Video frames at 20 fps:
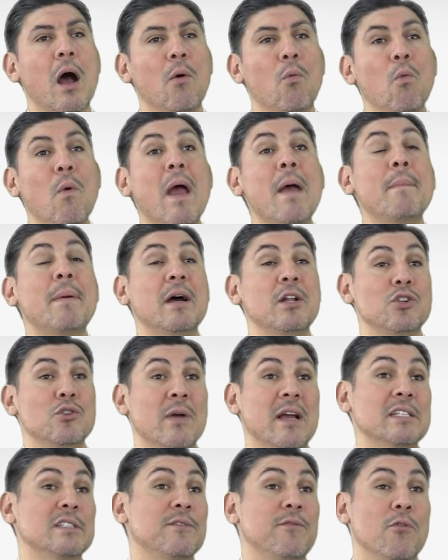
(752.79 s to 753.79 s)
web
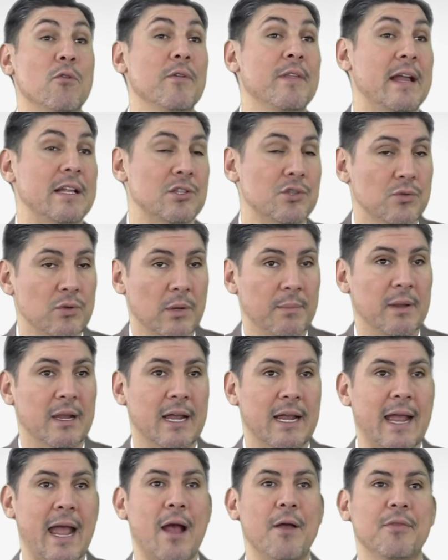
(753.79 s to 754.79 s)
address for that streaming
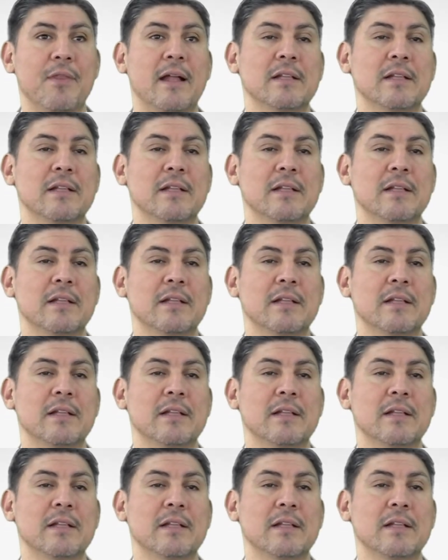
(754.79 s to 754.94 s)
account.